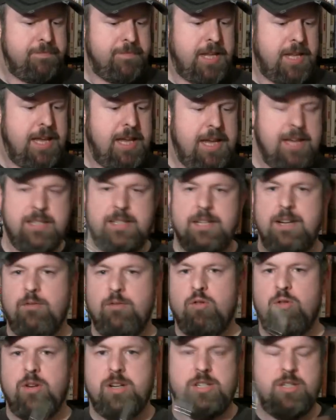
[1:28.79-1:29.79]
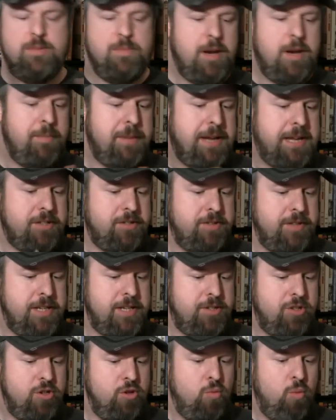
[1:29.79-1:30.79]
he has several questions, but I'm going to answer
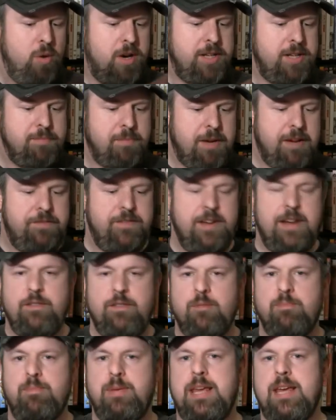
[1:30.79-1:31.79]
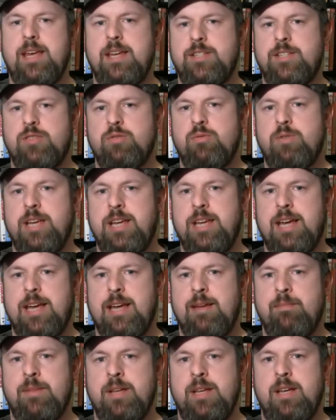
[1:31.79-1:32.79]
these two. What is my favorite PS3
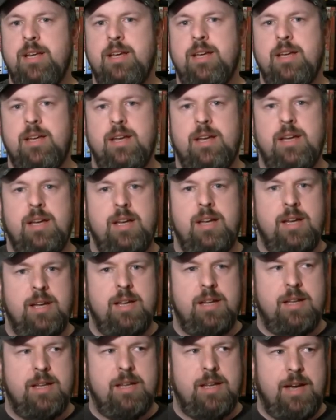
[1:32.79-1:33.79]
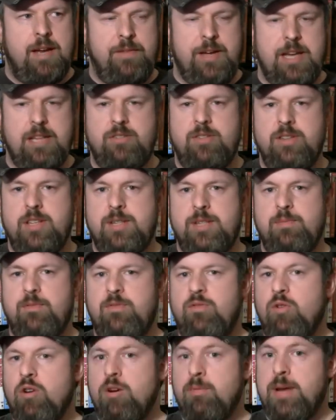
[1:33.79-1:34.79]
game? I've answered this
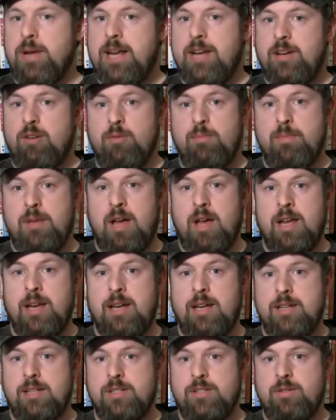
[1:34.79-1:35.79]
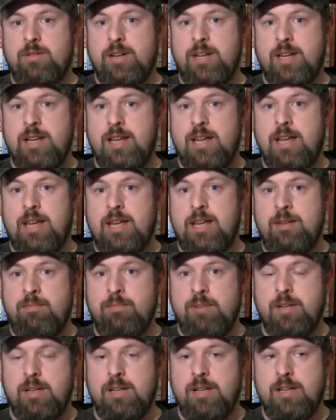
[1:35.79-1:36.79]
before, but I don't mind answering it again
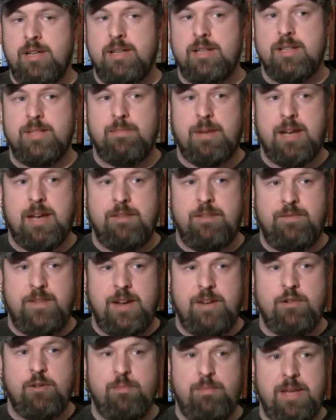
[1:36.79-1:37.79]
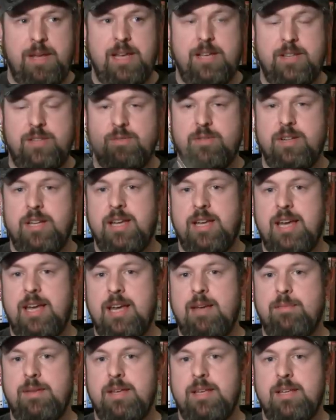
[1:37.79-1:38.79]
because my favorite PS3
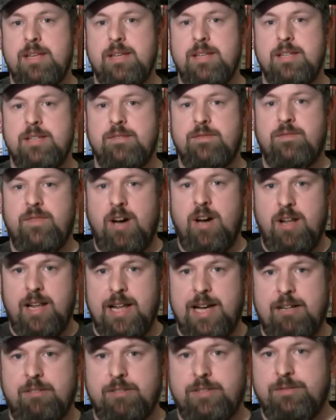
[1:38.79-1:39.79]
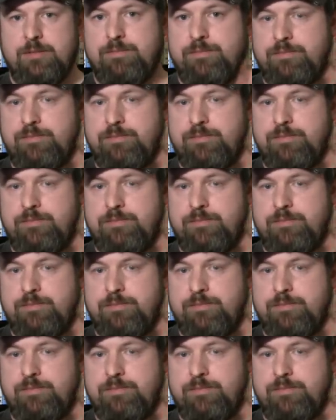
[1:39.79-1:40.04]
game is Fallout.